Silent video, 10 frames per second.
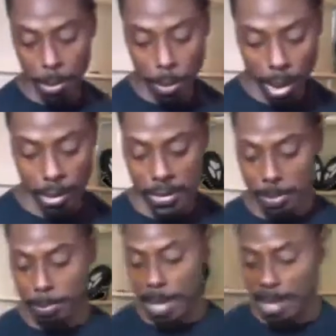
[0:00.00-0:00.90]
gonna be working
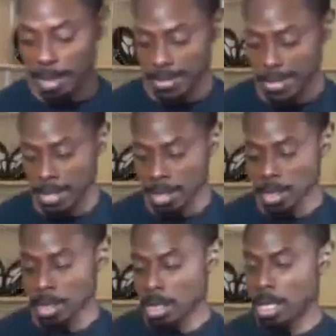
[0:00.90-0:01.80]
some balance,
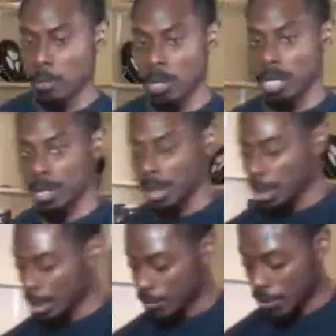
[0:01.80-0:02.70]
working the
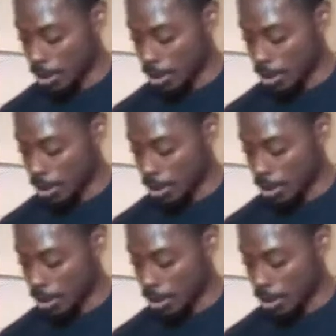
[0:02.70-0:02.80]
legs